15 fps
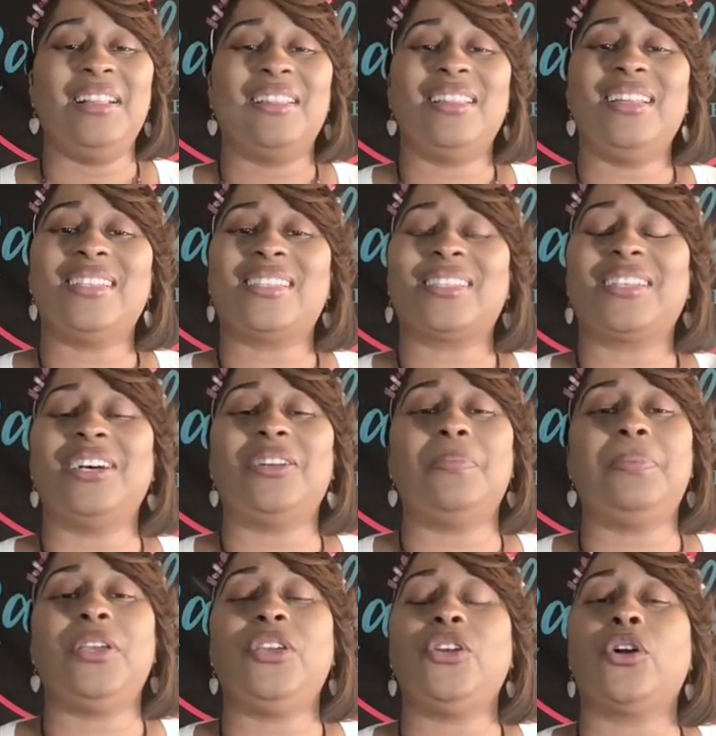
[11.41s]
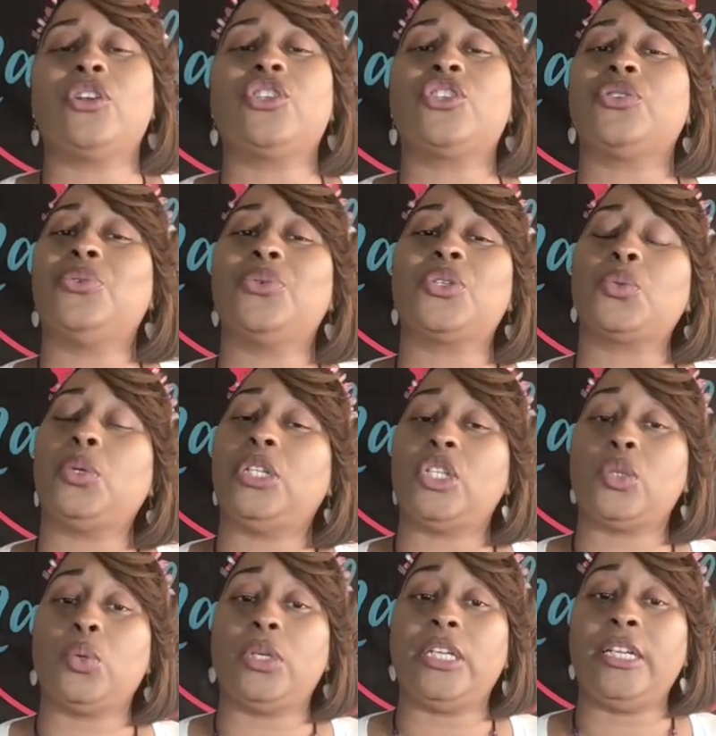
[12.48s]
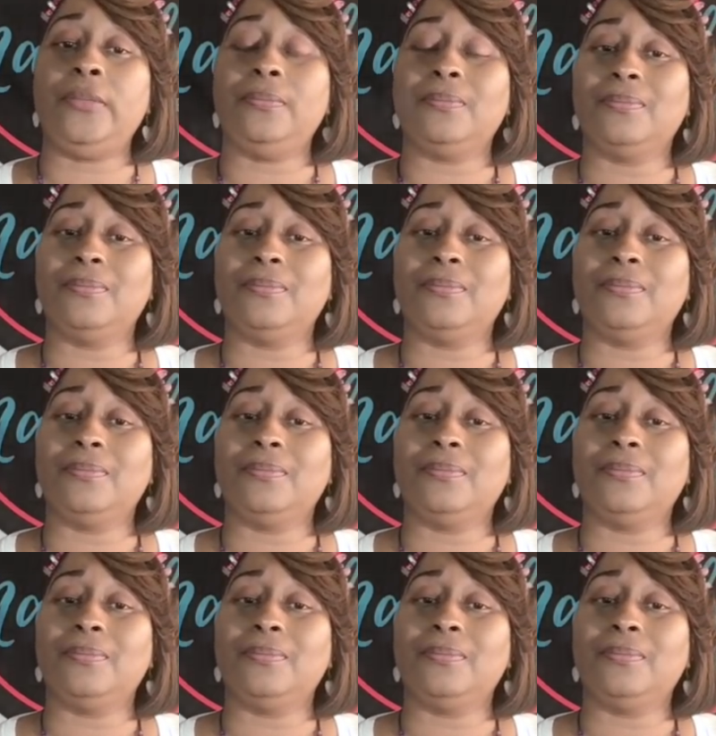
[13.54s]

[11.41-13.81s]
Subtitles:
This is going to be your June 2020.